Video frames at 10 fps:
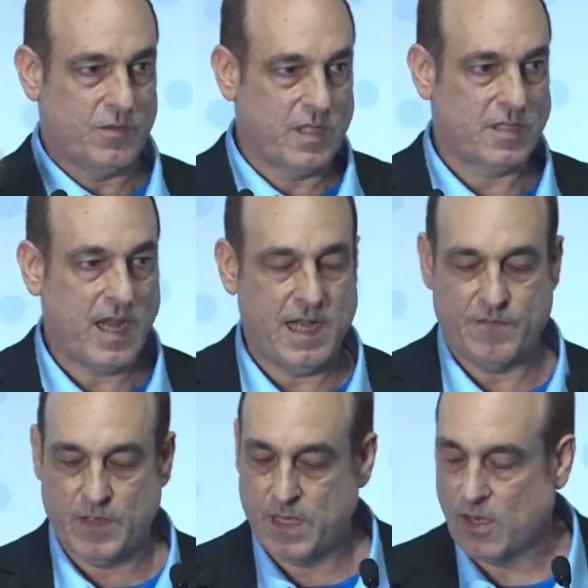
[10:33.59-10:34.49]
this kind
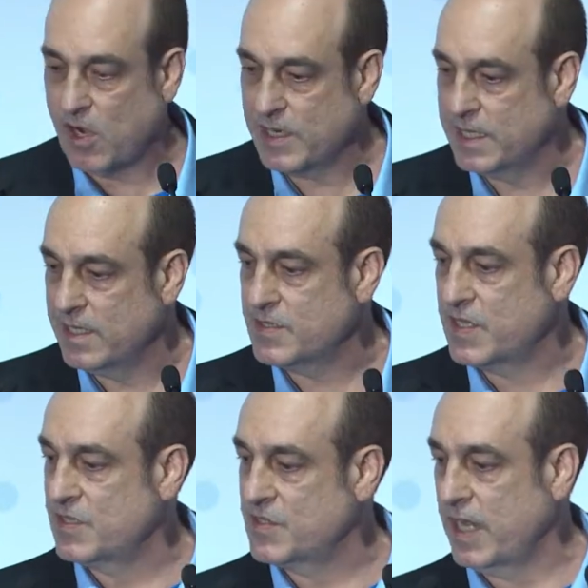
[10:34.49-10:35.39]
of an audience
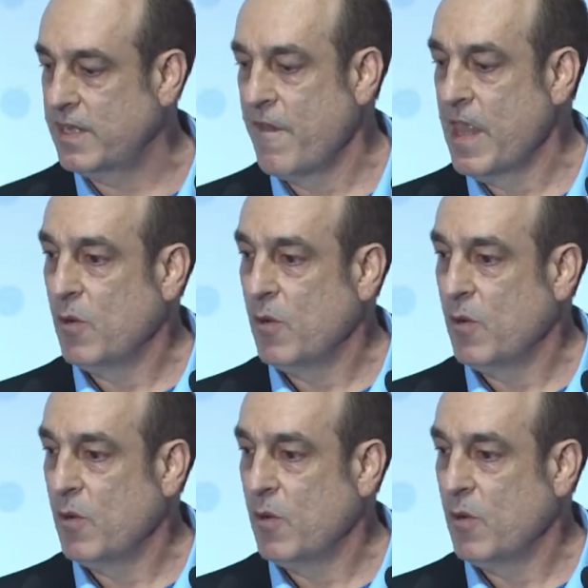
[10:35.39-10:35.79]
is that